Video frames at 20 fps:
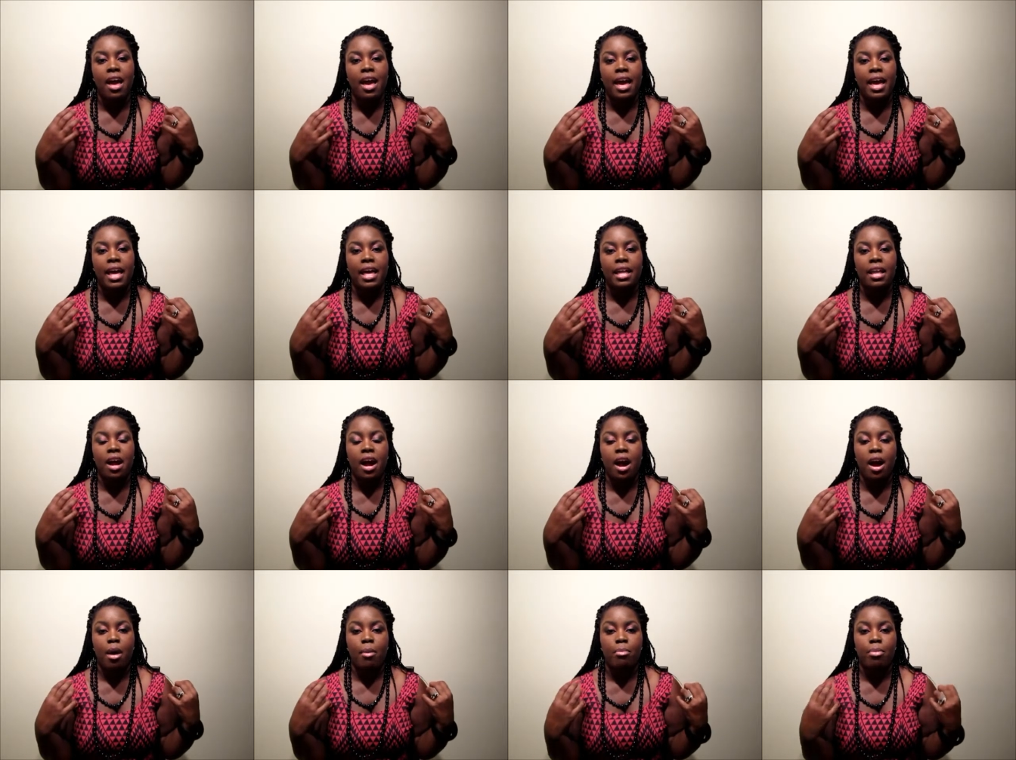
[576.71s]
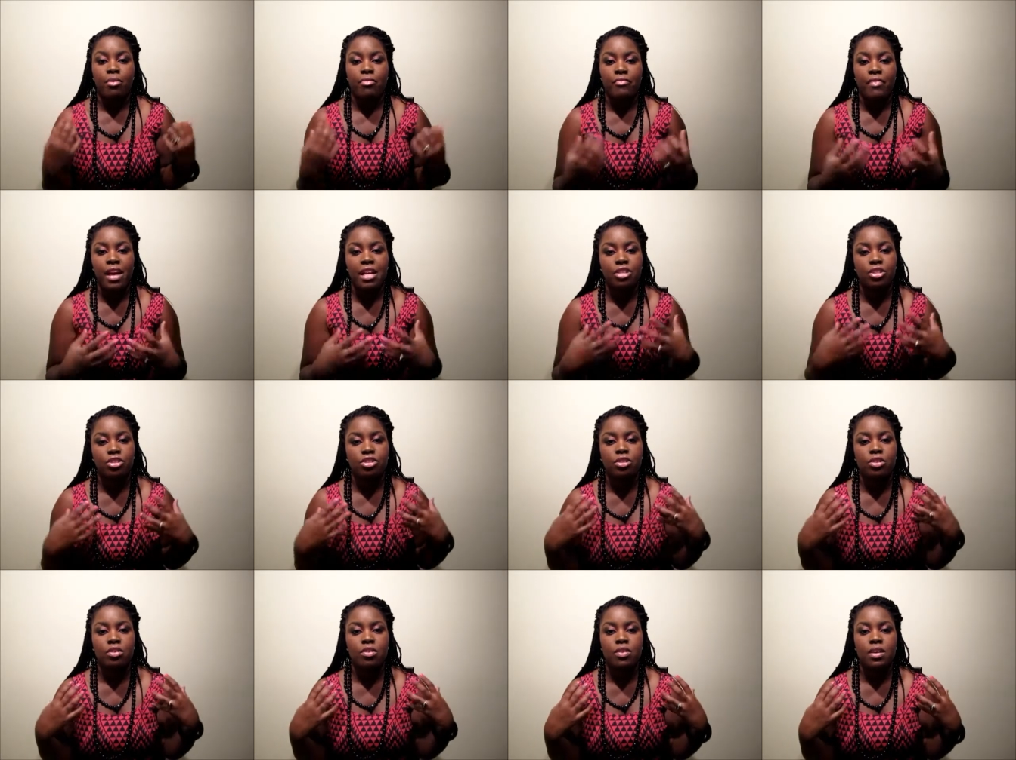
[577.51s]
and
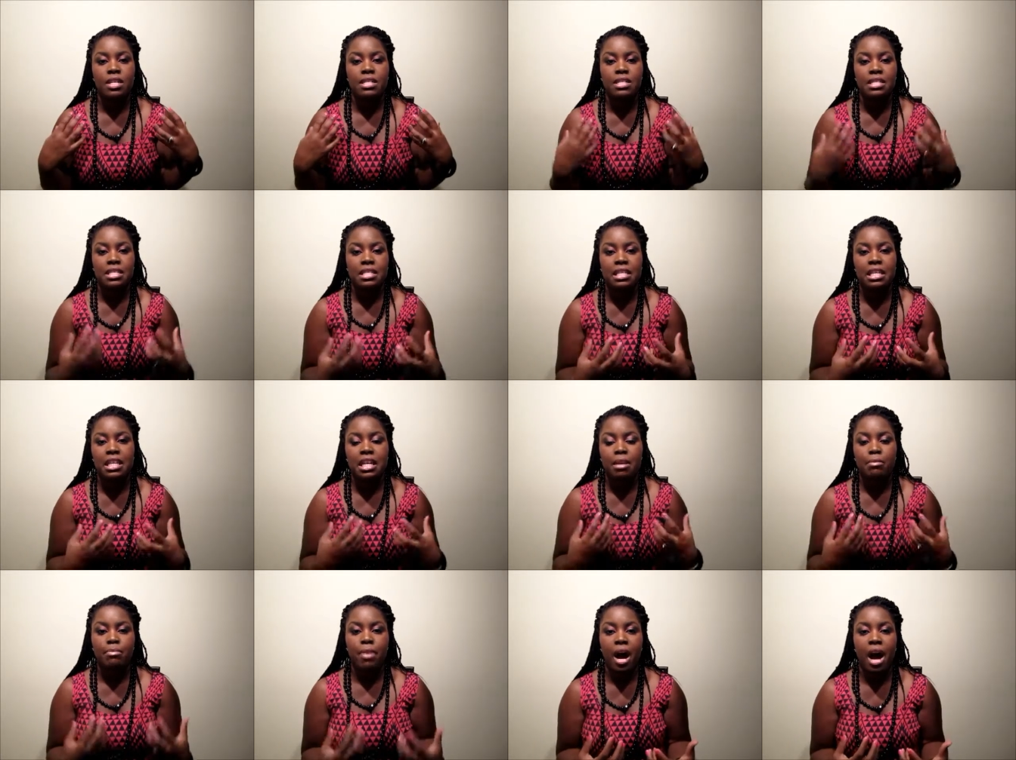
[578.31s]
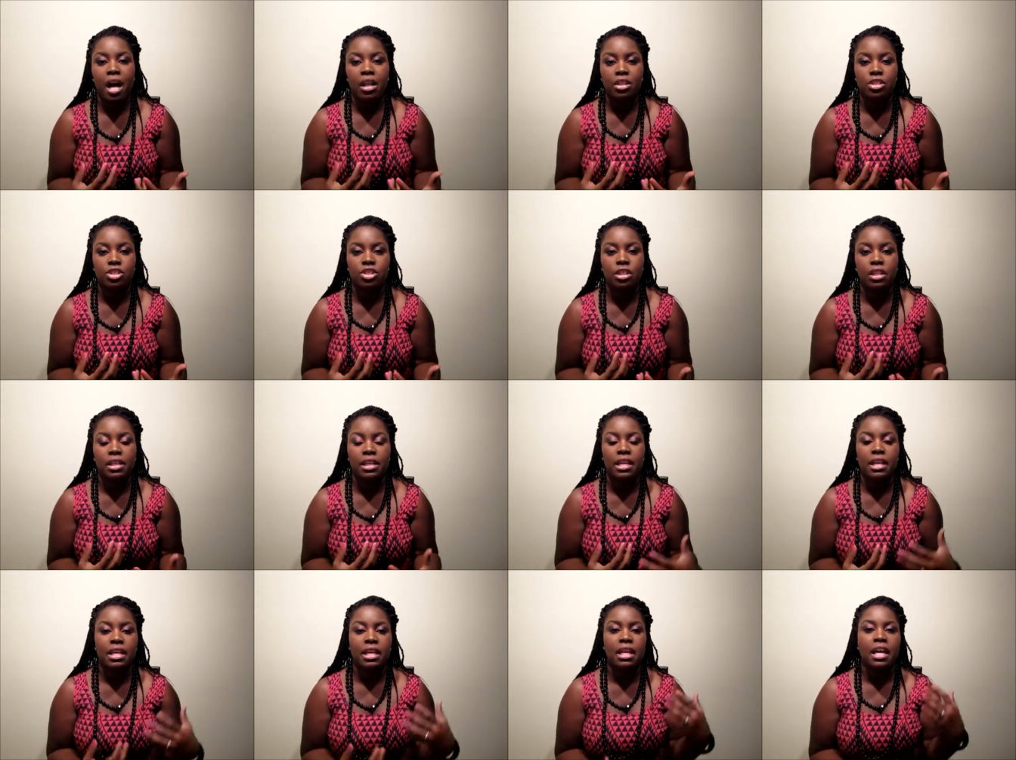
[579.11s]
professional and sleek and polished
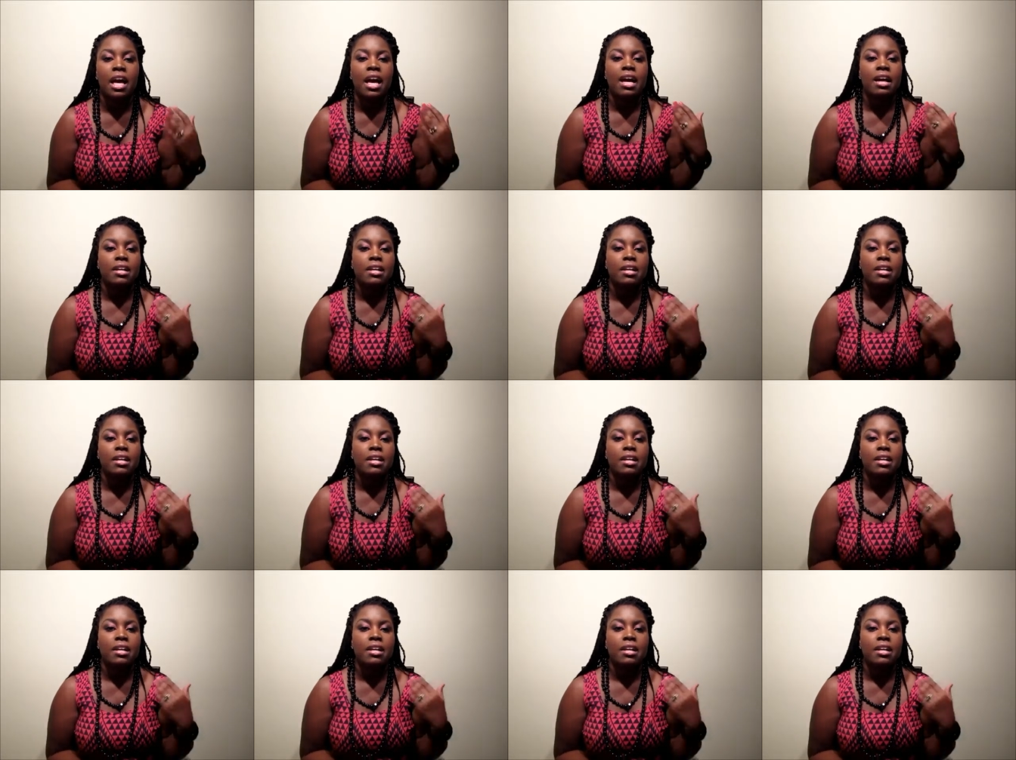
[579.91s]
looking,